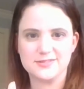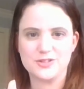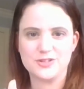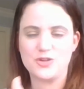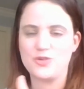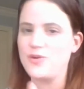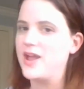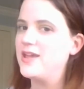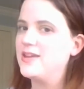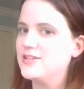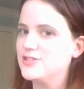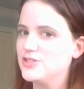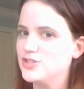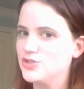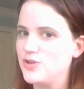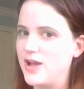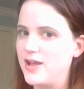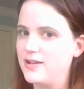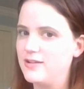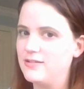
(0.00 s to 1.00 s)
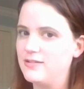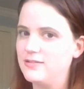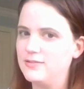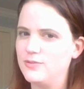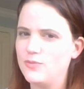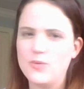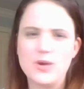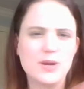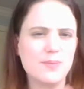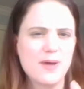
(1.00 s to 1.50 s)
Great, it's a triangle.
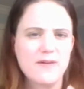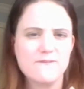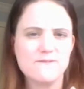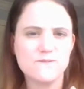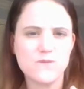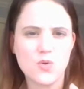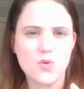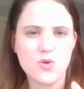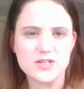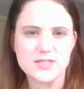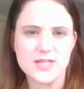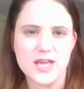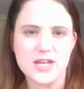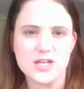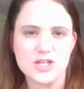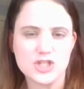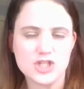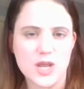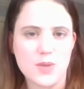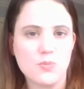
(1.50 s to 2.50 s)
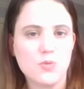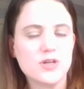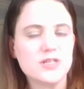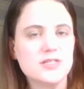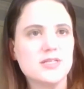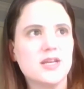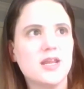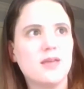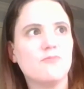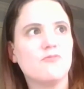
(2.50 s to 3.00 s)
What about a four-sided shape? What is
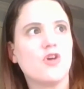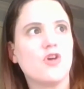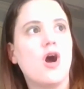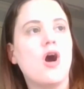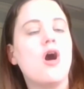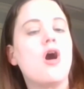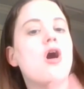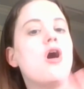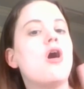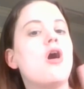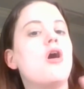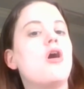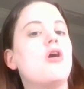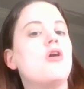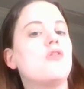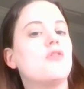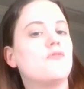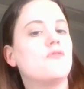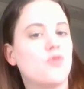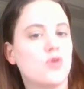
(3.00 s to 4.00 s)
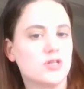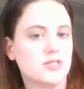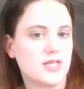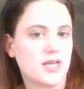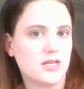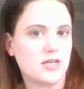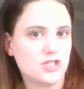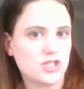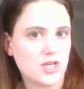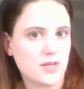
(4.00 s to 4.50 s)
the name for all the
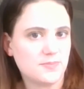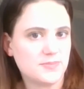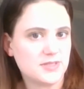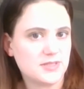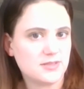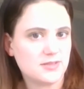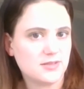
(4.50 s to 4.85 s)
four-sided shapes?